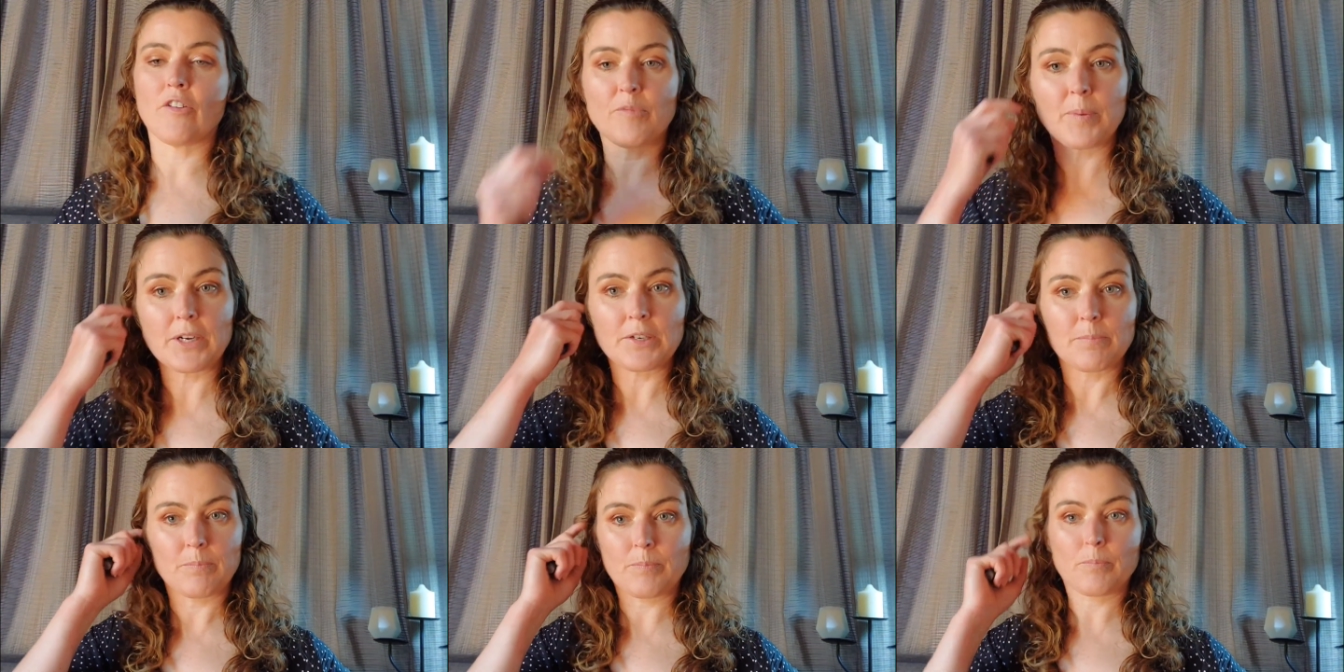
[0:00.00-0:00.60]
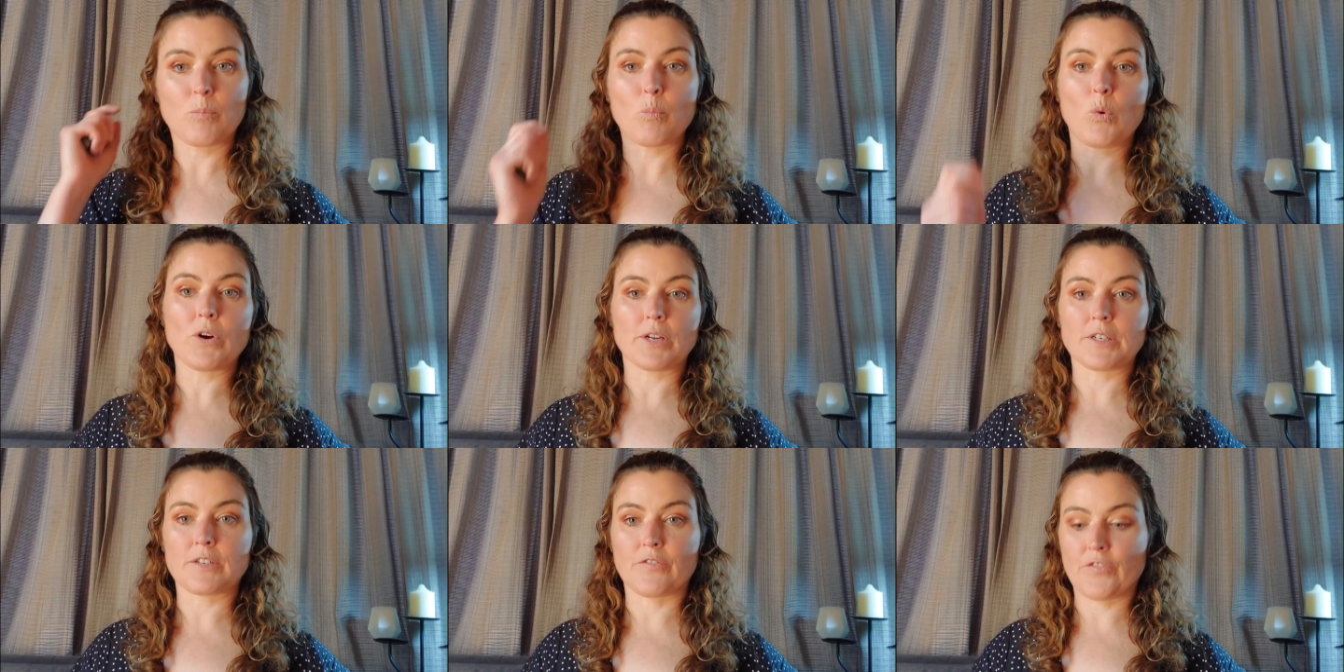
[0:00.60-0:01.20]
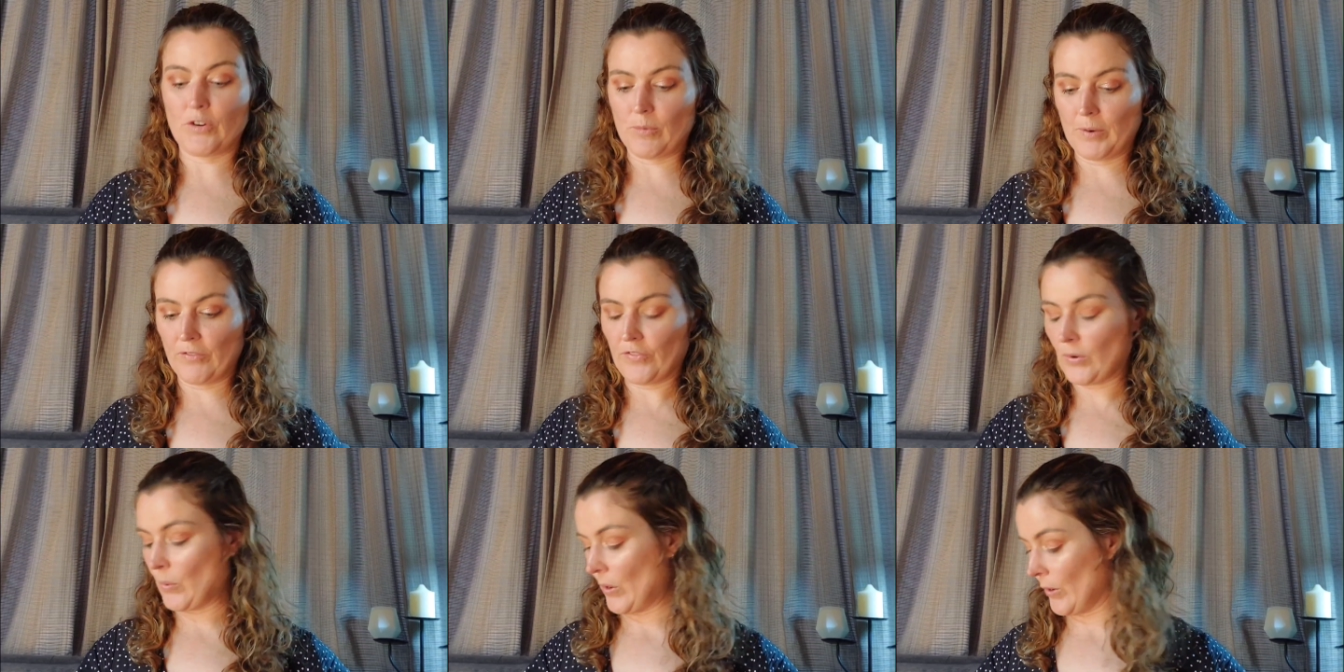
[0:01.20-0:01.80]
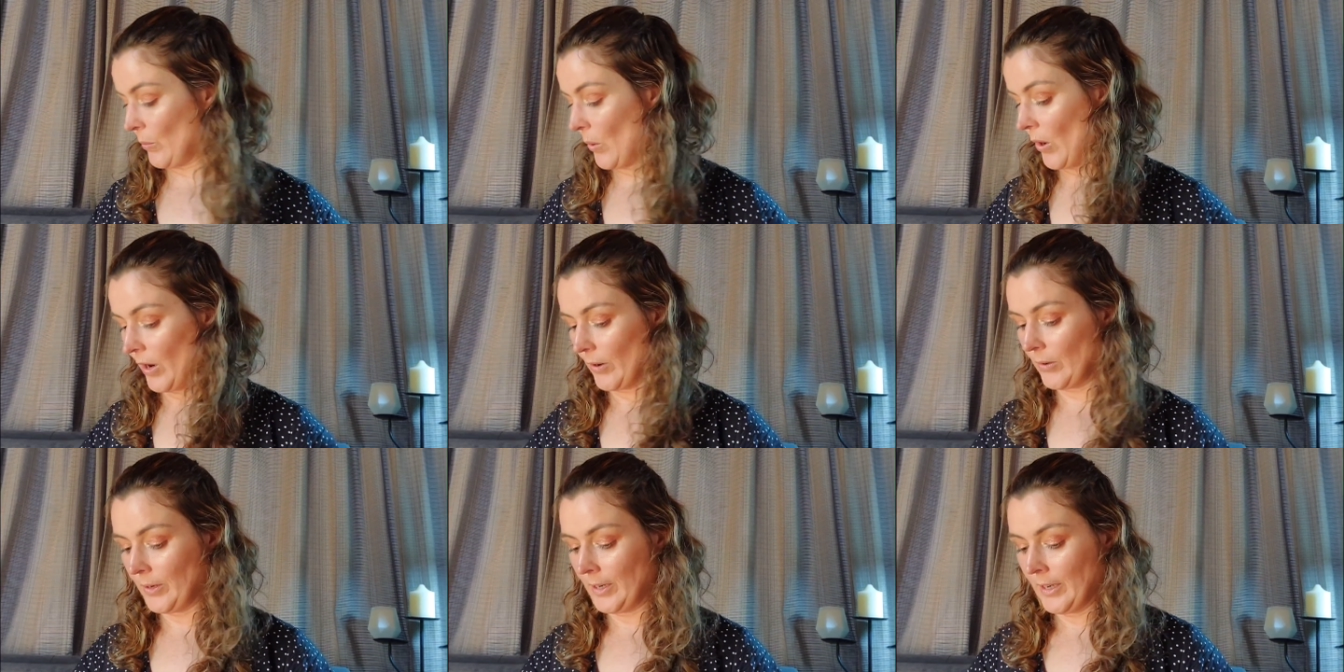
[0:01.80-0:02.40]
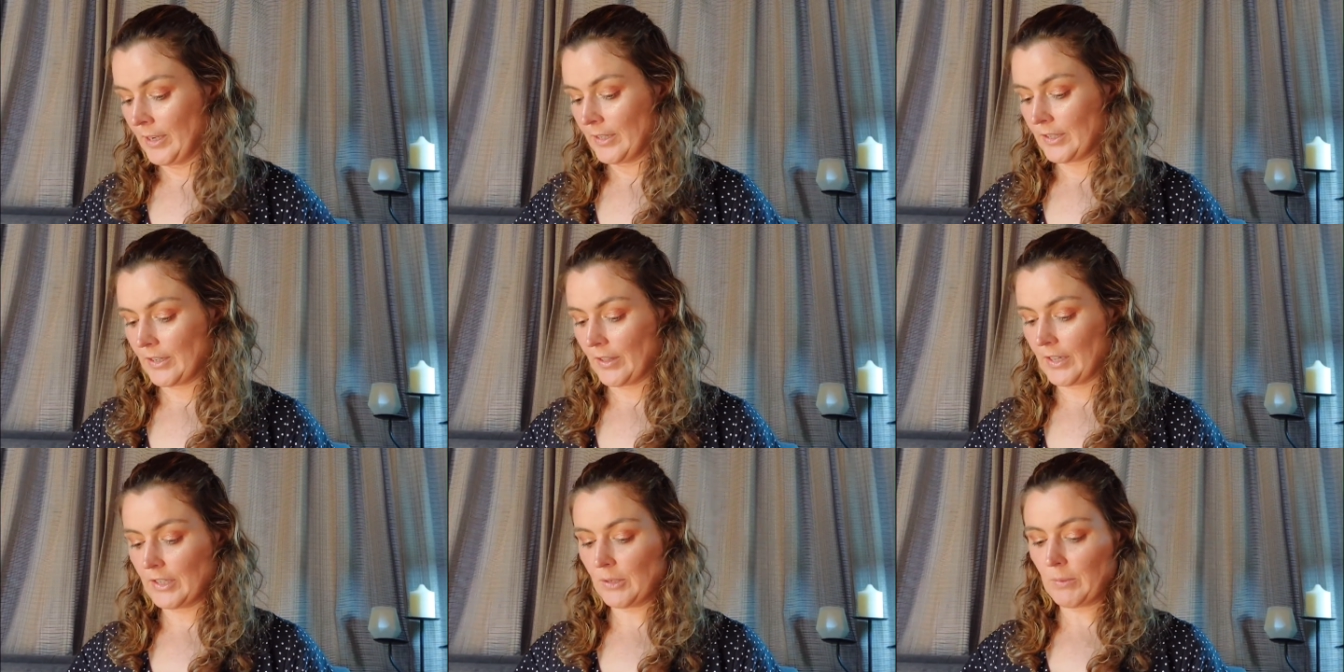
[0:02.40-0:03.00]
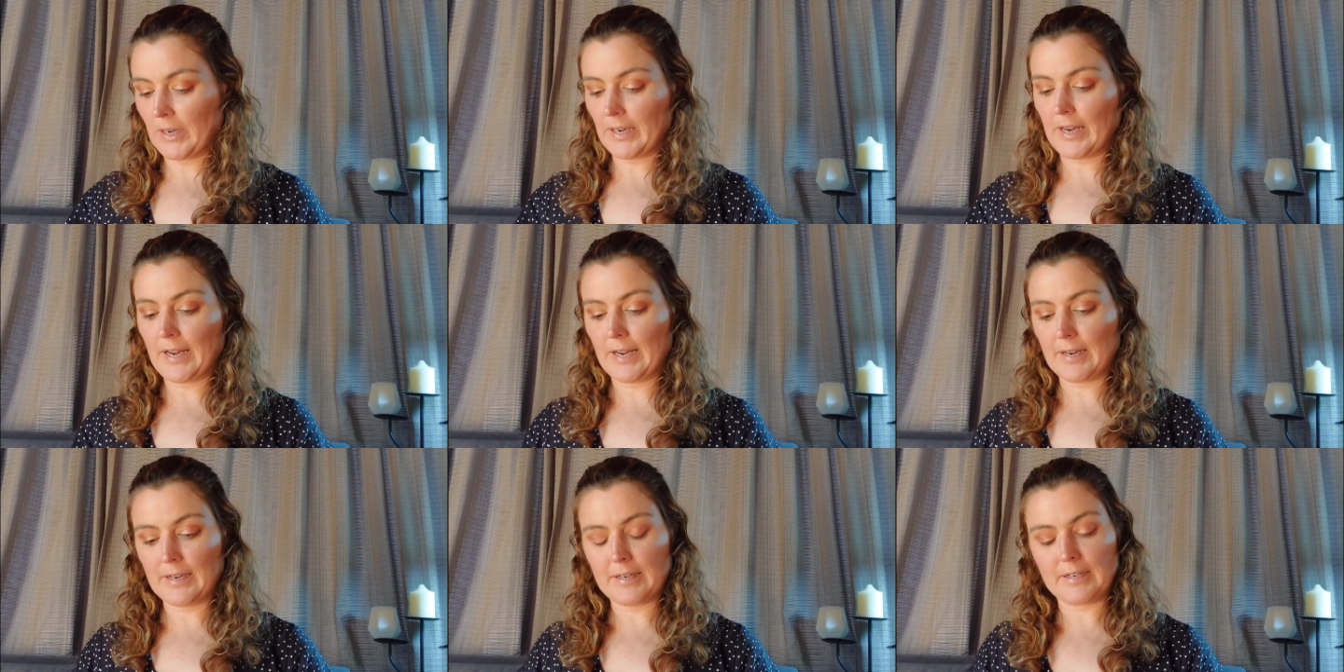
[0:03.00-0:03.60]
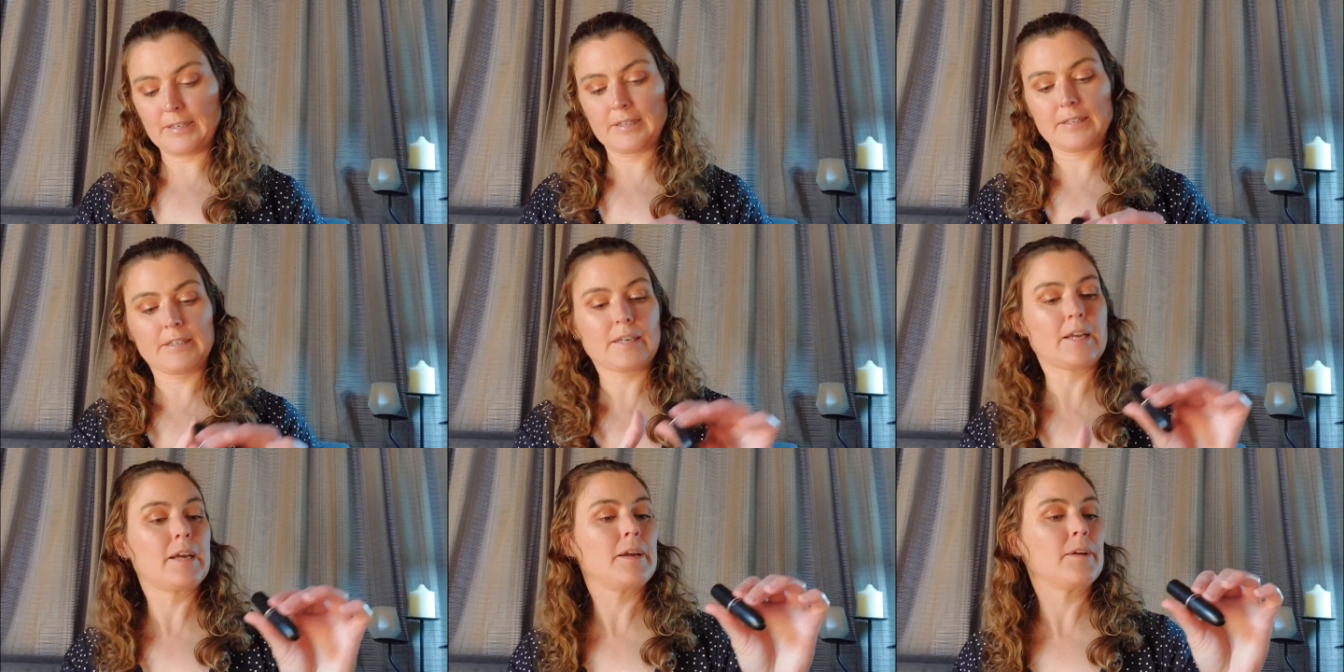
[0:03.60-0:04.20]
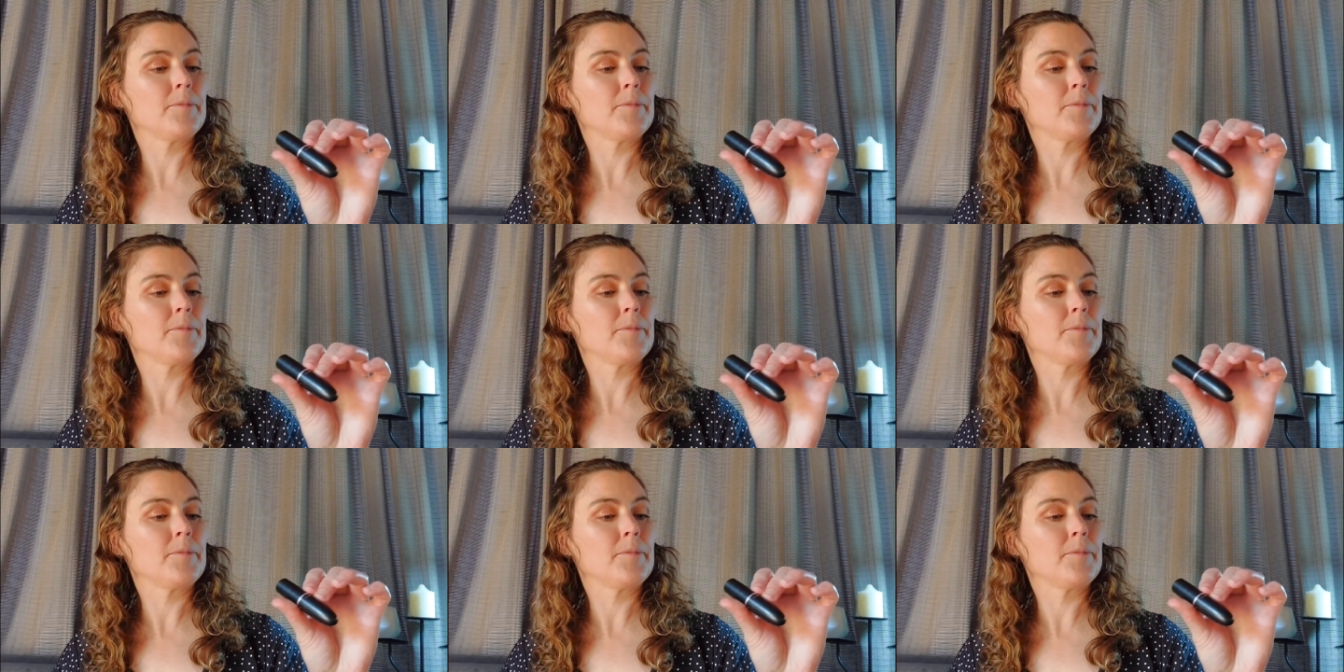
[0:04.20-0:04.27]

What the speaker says: I've been wanting to film it for quite a while. So this one here is